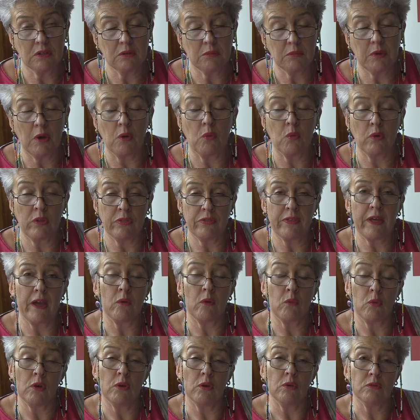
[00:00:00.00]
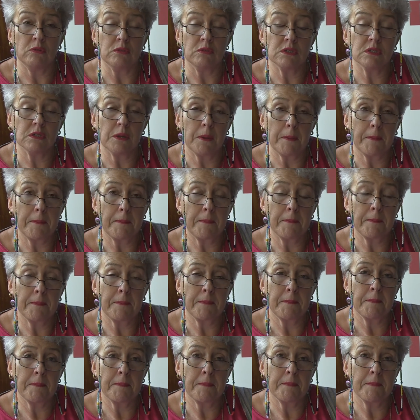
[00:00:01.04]
but with that wound
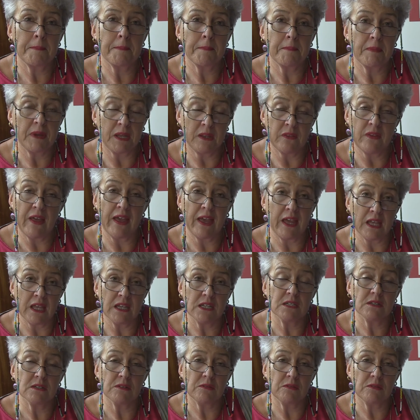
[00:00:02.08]
in the head.